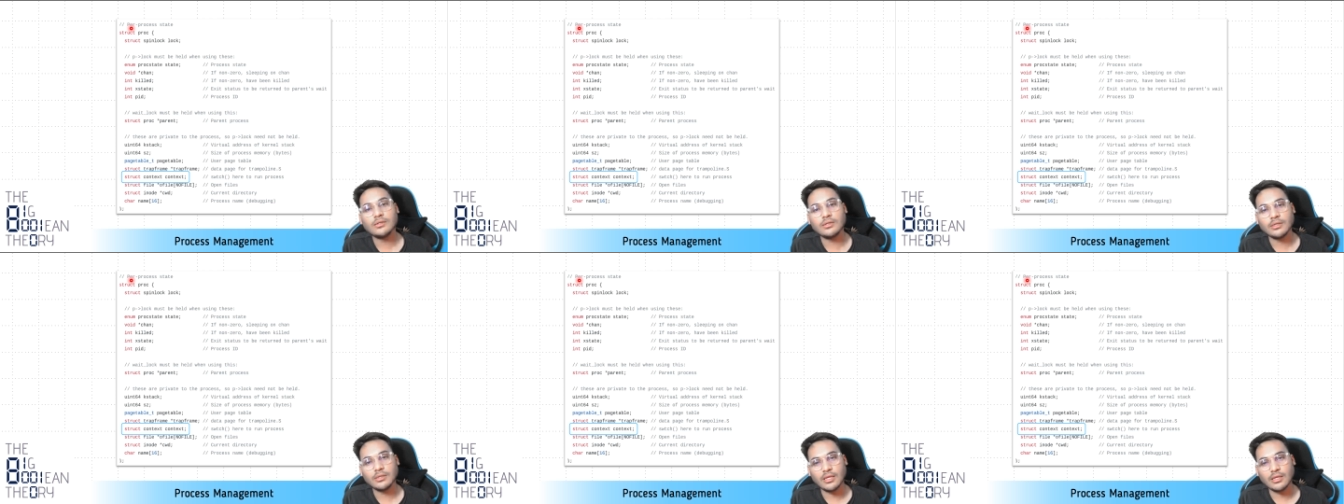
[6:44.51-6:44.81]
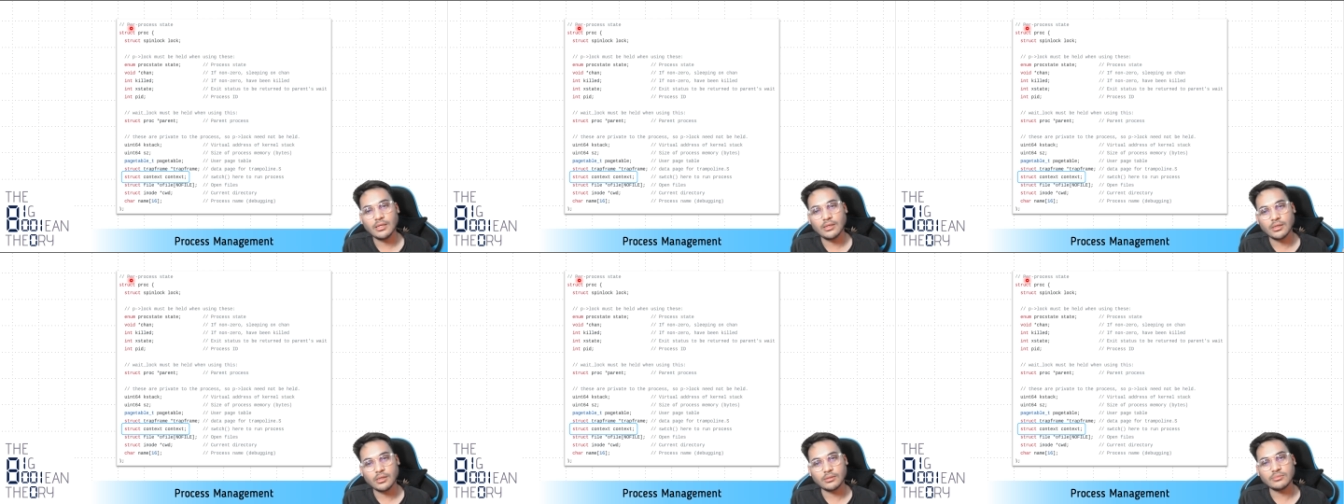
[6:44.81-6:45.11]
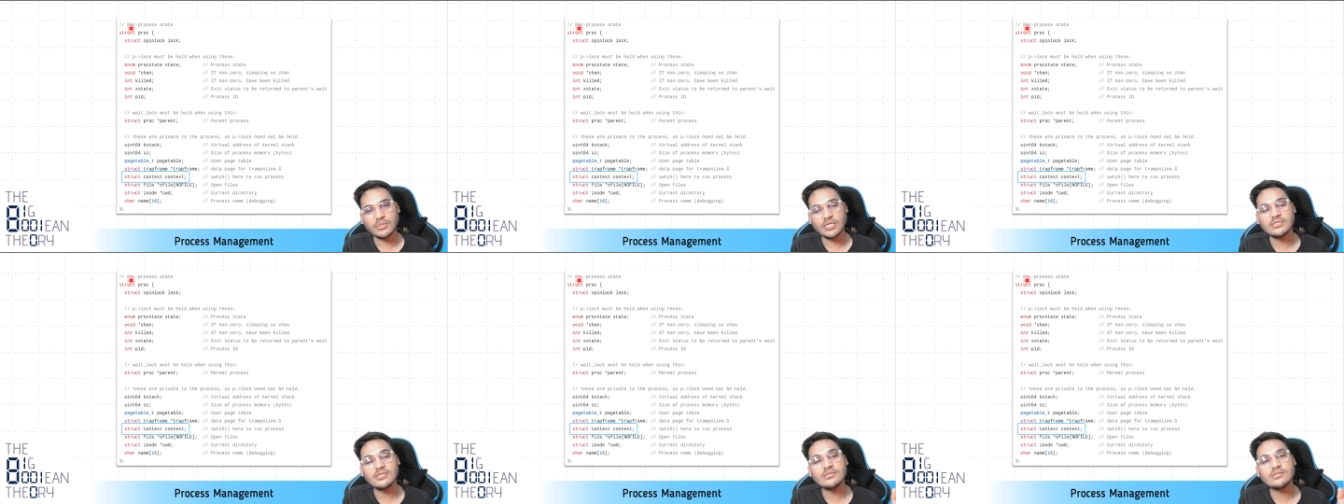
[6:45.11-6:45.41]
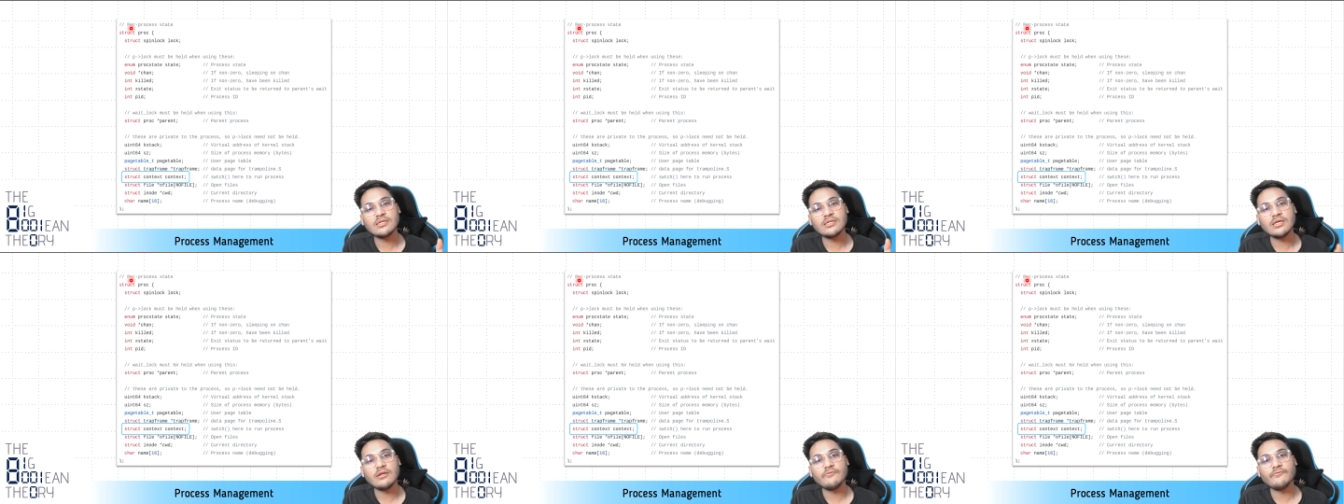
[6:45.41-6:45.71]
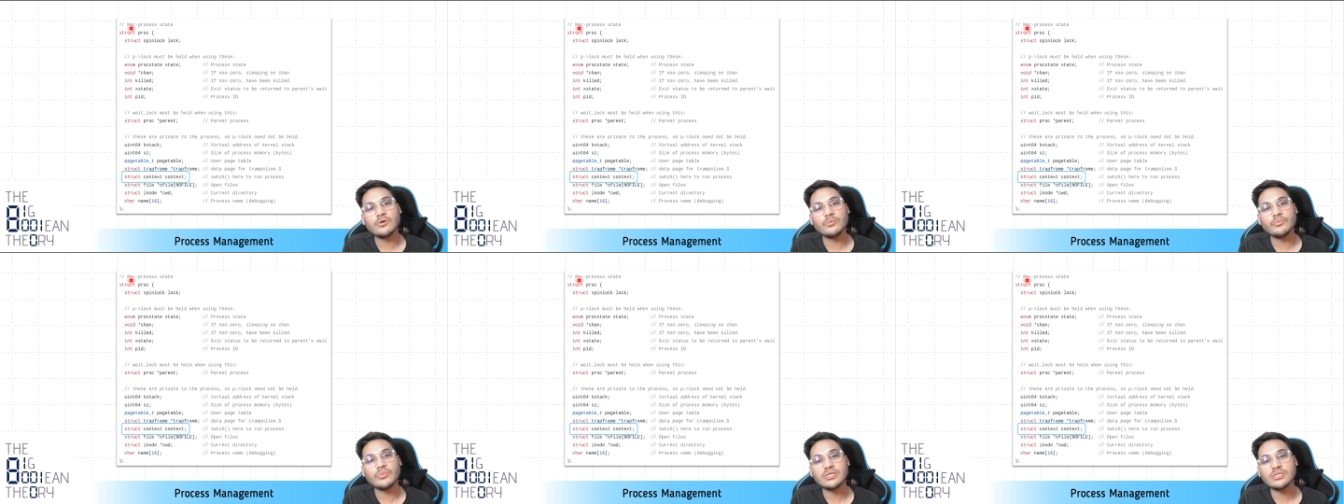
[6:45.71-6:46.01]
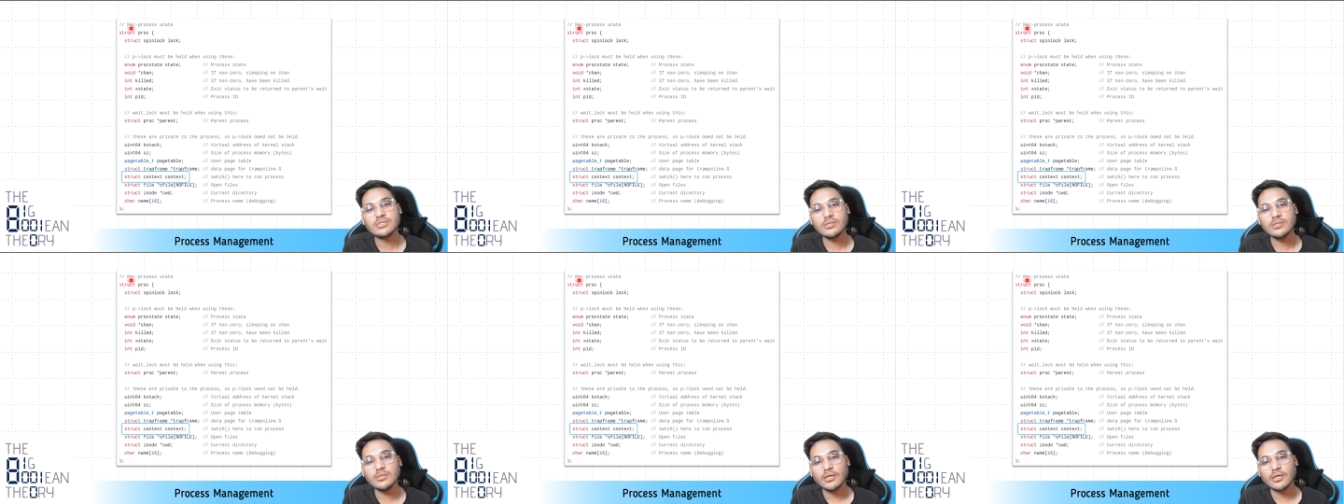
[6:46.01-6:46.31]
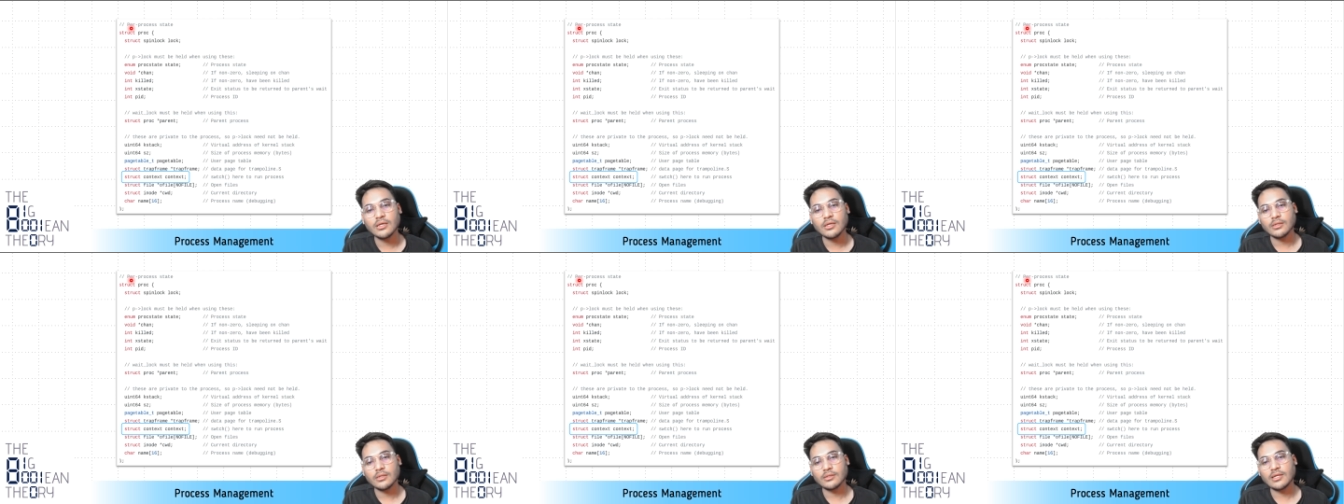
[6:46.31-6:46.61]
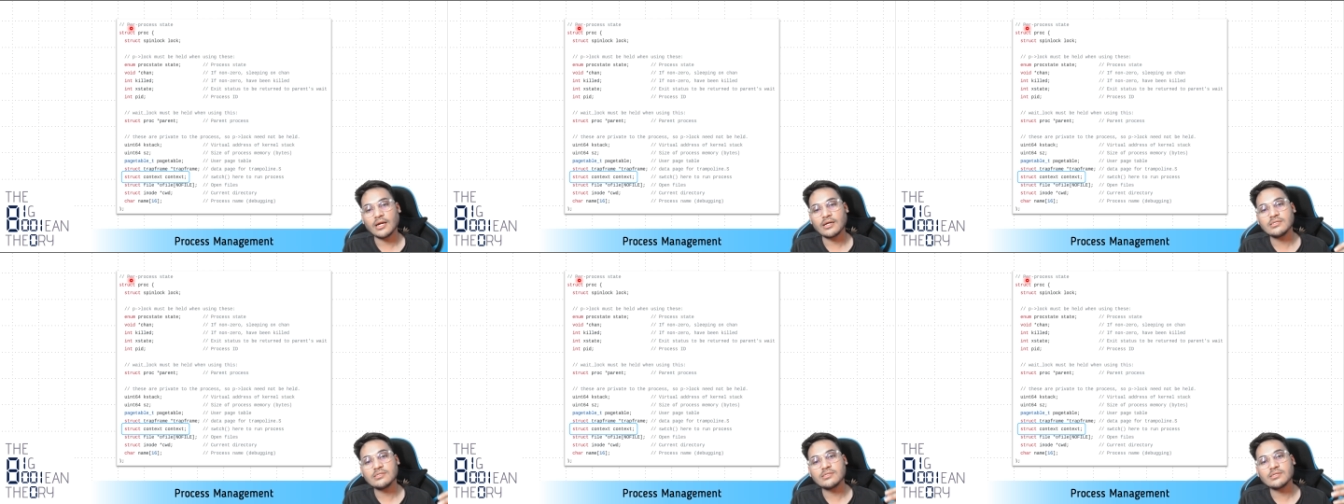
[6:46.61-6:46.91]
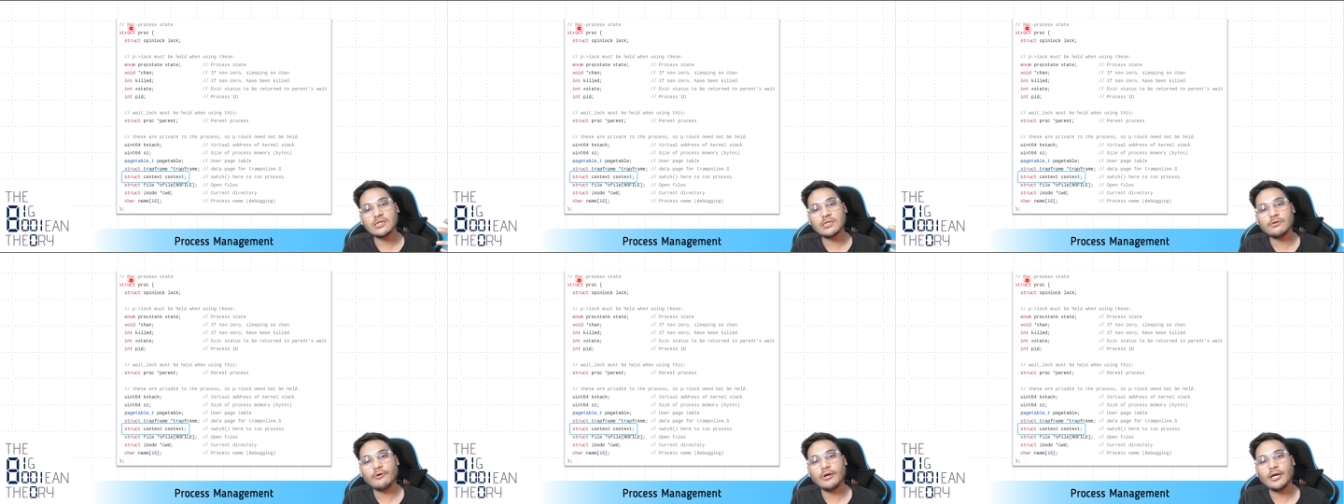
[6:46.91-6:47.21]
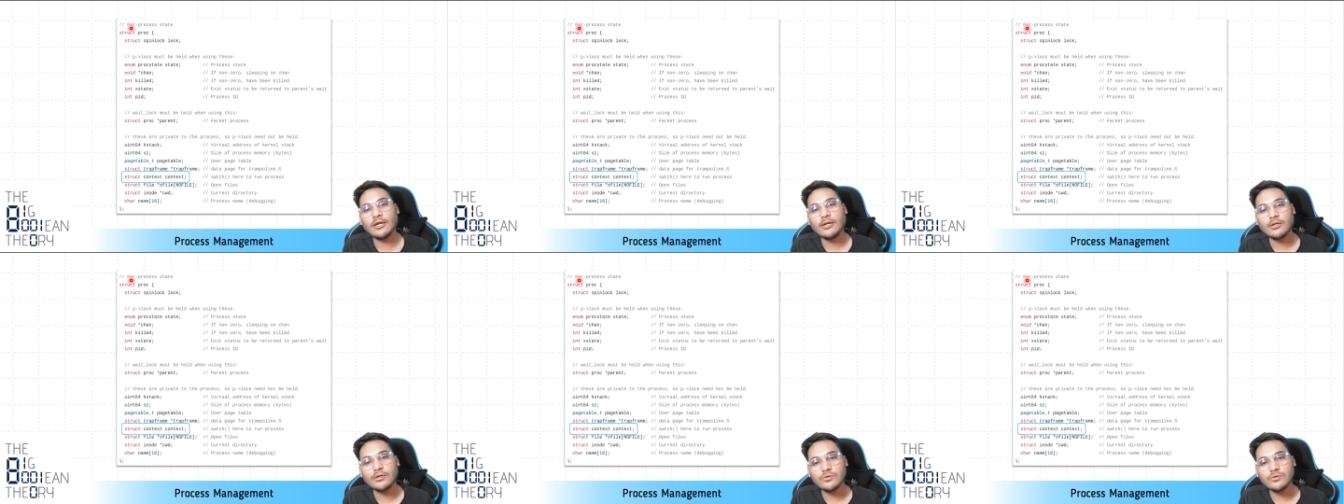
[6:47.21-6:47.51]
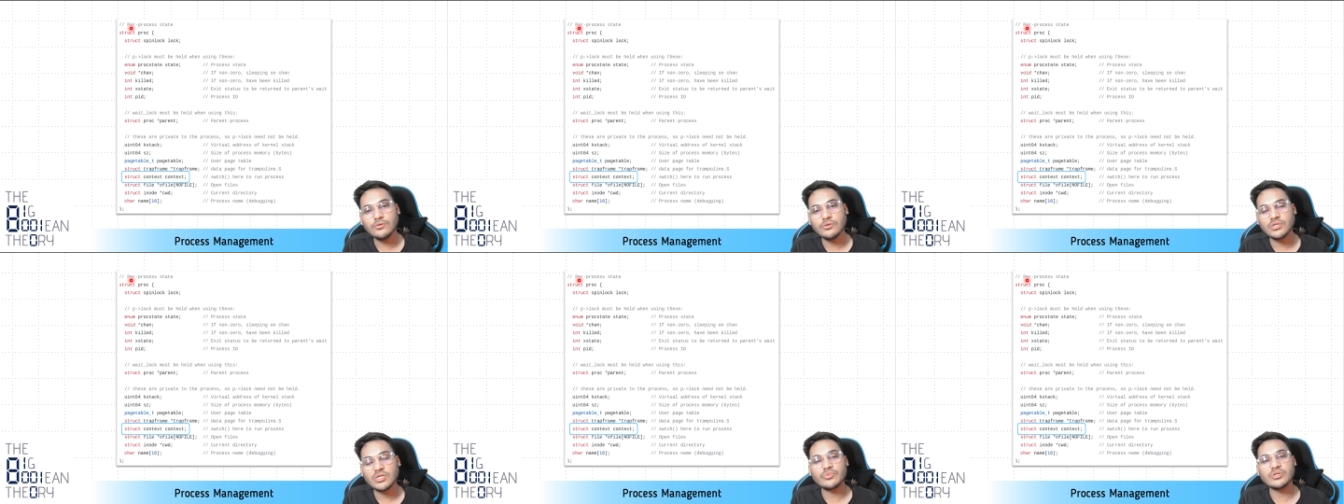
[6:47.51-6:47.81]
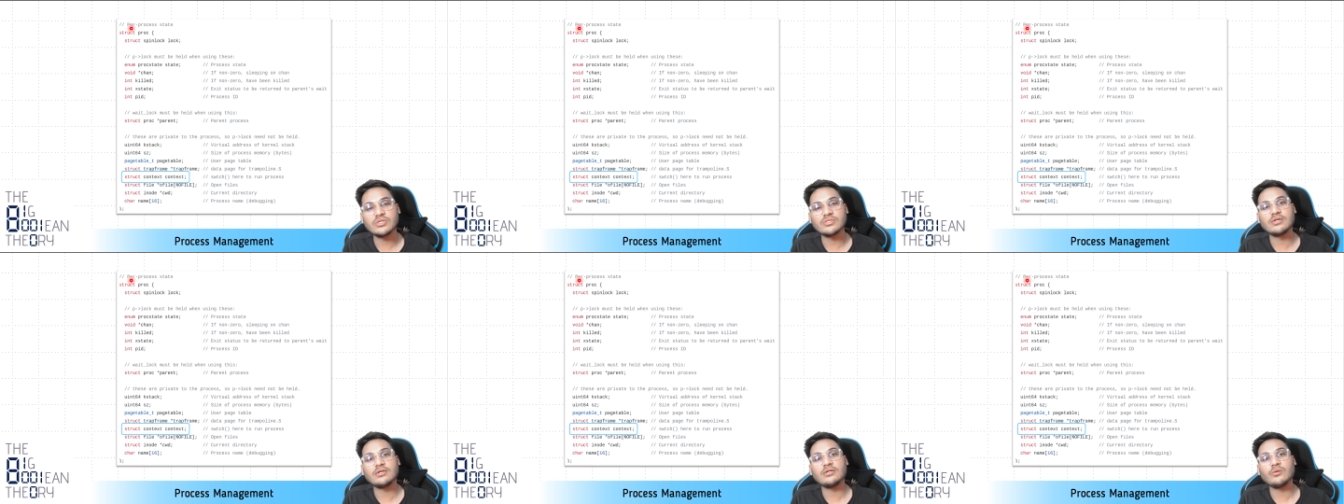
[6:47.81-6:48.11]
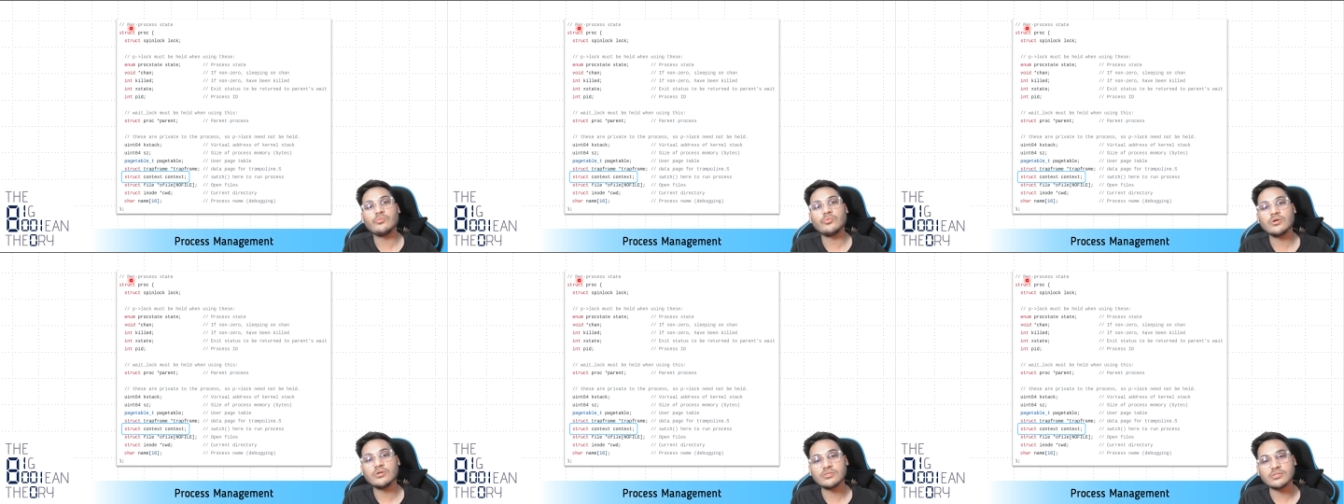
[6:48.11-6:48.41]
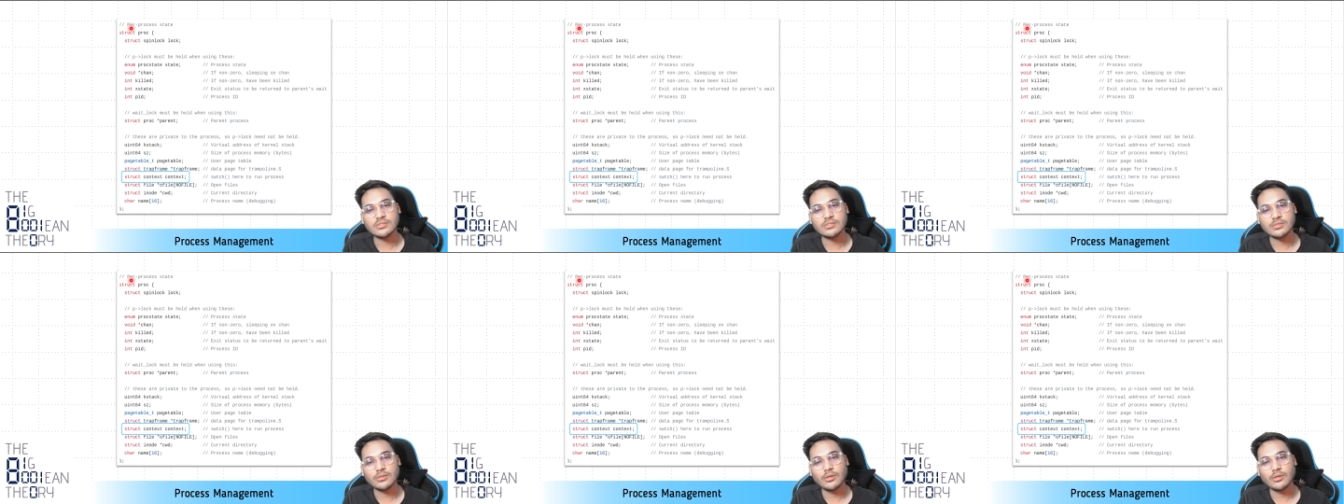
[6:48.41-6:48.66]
necessary information that is required to represent a process.